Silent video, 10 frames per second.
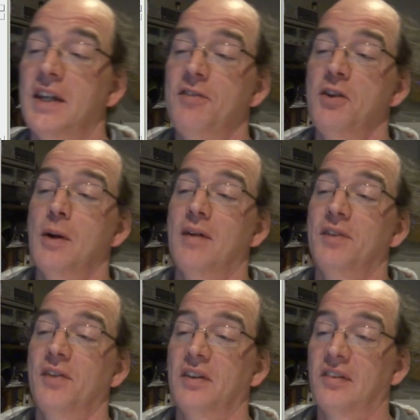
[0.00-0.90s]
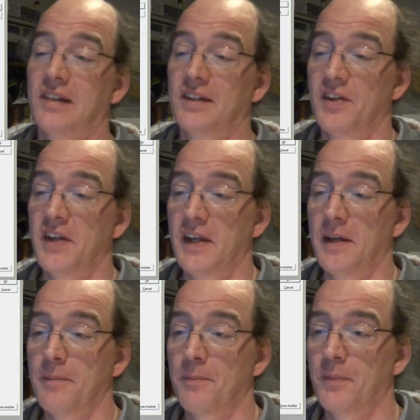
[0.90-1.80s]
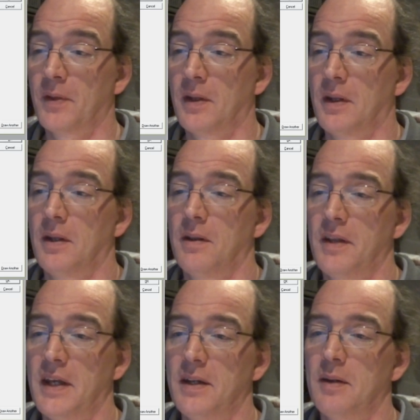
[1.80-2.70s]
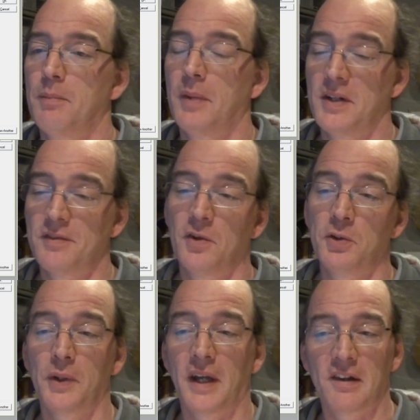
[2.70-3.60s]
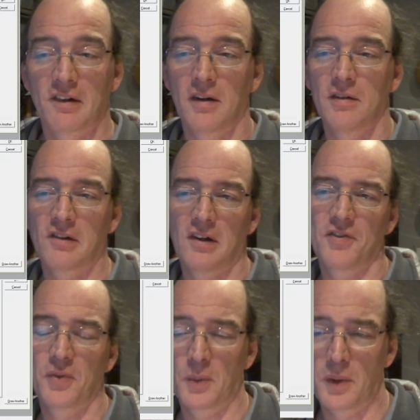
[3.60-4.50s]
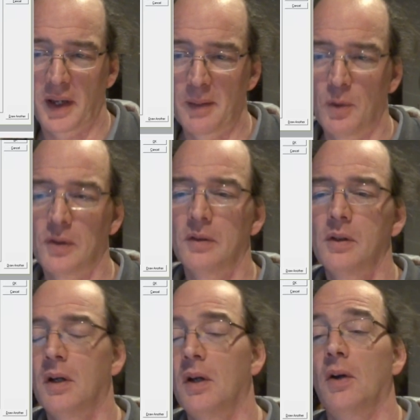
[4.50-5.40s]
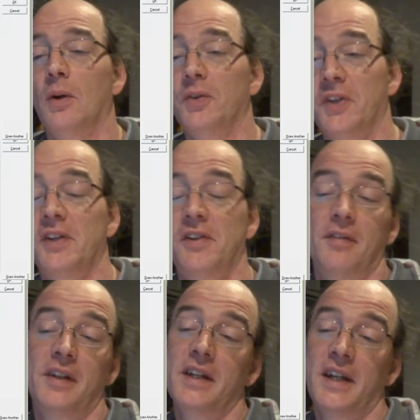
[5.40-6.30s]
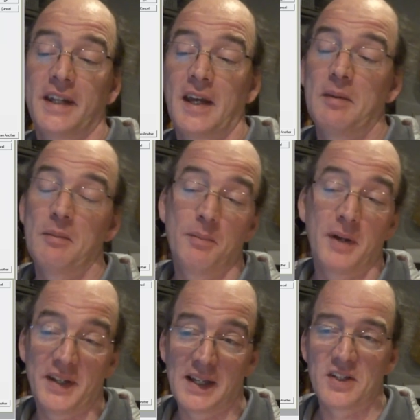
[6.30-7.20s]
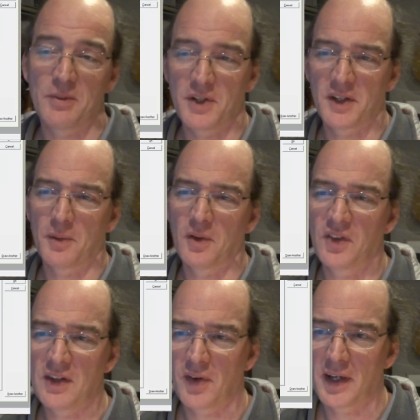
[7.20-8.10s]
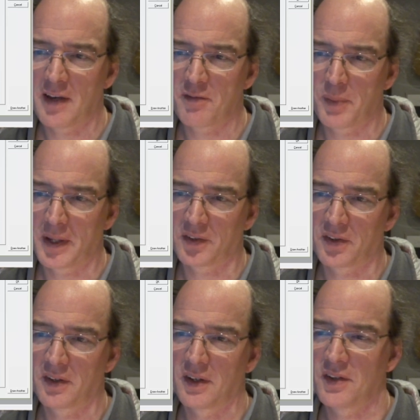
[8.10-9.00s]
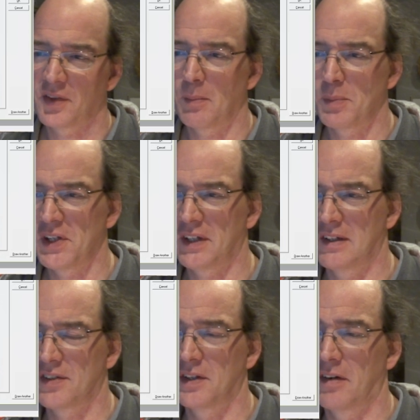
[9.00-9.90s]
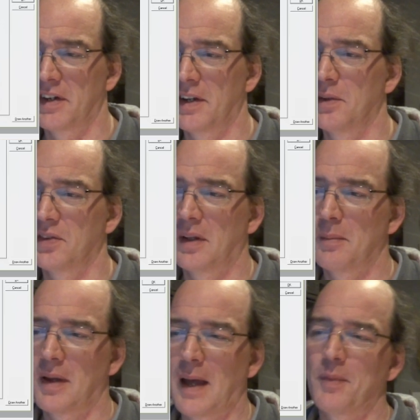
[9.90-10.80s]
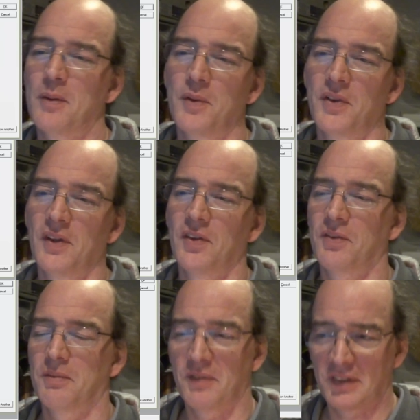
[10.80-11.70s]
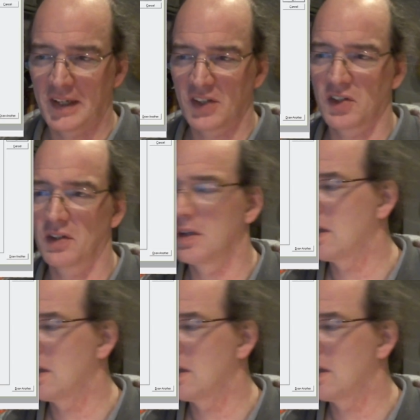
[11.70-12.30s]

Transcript: if you have nothing selected here, then by default you'll get a graph of the working model. Alternatively, and again by analogy with the other ones, if I have picked some particular scenarios and I'm happy with this selection,